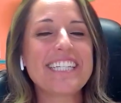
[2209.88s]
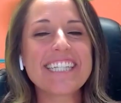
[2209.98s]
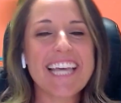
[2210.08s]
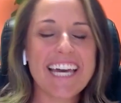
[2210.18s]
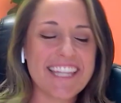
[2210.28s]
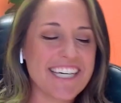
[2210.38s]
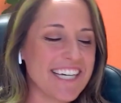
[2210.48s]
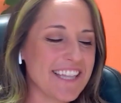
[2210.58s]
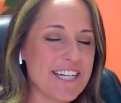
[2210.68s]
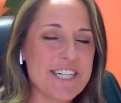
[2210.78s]
is
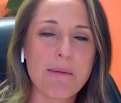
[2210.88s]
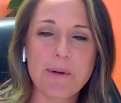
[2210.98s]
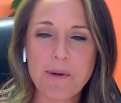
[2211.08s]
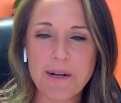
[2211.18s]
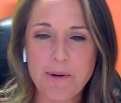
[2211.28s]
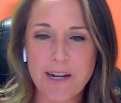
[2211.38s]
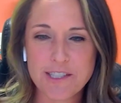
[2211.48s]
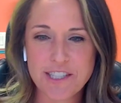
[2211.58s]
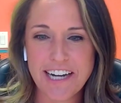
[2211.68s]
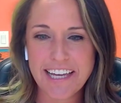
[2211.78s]
the number one
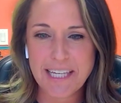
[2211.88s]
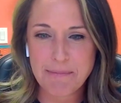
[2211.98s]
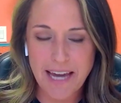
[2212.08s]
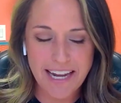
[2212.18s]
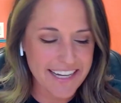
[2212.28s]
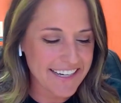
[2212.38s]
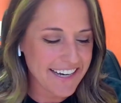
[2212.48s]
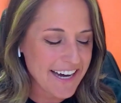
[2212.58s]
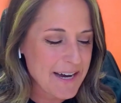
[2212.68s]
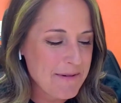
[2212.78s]
question I keep getting,
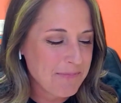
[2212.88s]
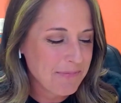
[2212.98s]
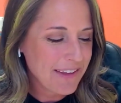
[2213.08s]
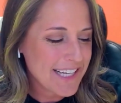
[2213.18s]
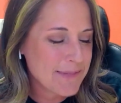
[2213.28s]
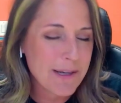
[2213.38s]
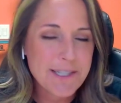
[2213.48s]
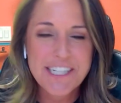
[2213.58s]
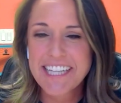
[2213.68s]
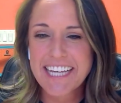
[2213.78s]

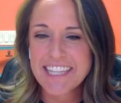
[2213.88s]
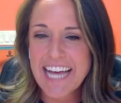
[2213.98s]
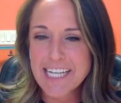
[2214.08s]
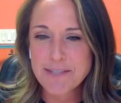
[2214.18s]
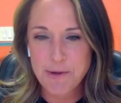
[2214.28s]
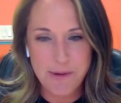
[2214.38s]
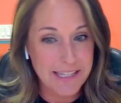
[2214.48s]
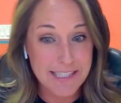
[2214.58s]
especially in the last few weeks.